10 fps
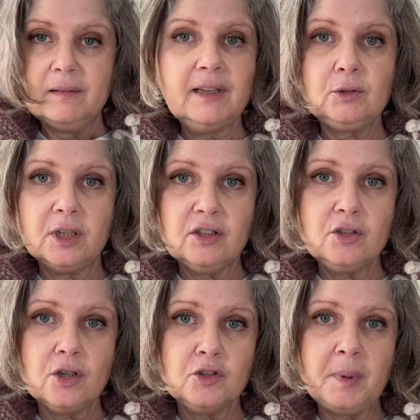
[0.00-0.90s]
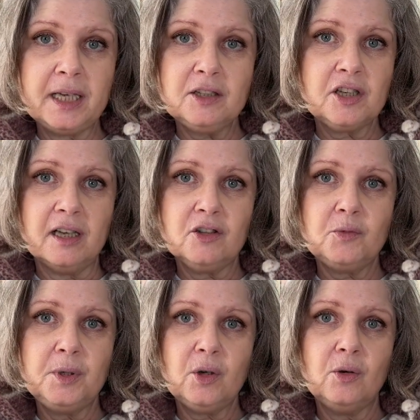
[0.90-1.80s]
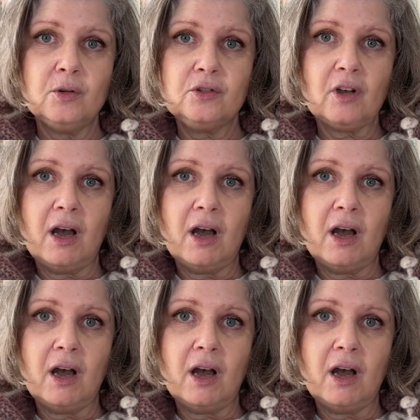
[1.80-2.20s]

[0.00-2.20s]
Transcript: That was just by chance because